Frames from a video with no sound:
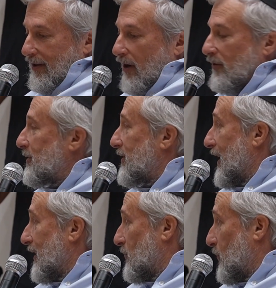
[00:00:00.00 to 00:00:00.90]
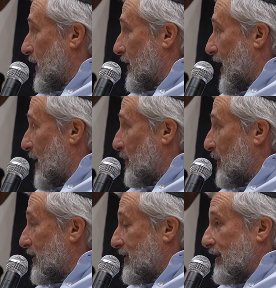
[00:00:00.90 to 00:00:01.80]
understands where the
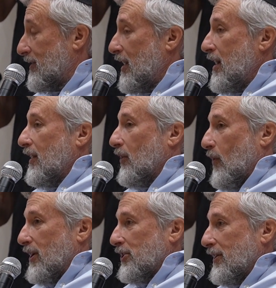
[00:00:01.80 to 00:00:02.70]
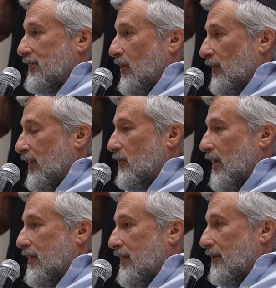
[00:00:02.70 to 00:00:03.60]
compromise is. The question is only
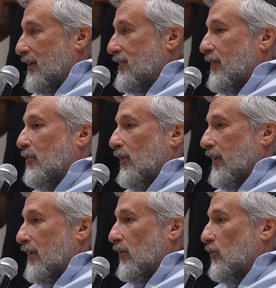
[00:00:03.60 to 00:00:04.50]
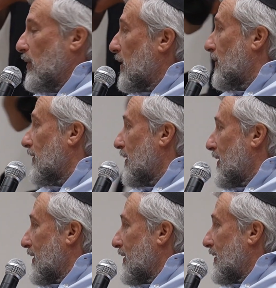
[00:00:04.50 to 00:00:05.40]
whether there is the political
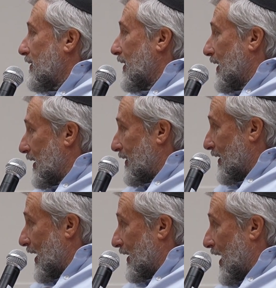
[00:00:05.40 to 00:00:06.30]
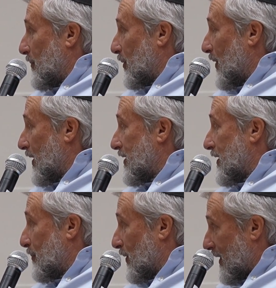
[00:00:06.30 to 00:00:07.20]
will to get to that compromise at
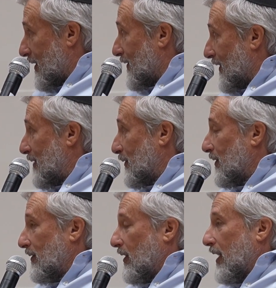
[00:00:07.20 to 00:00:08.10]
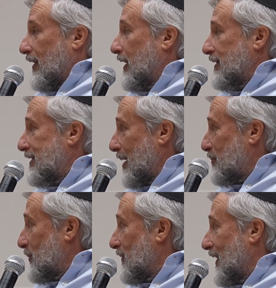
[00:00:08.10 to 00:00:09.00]
the political level. At the
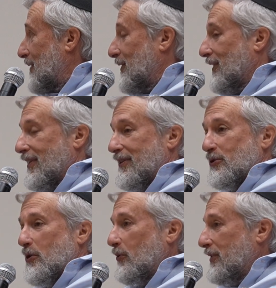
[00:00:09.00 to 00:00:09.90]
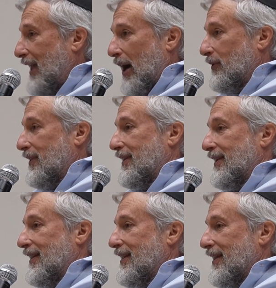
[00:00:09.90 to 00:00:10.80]
conceptual level, there's no doubt
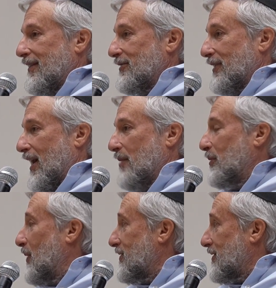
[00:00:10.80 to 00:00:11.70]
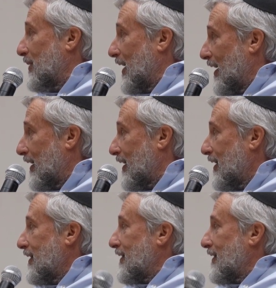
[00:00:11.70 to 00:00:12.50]
that there's a compromise to be had.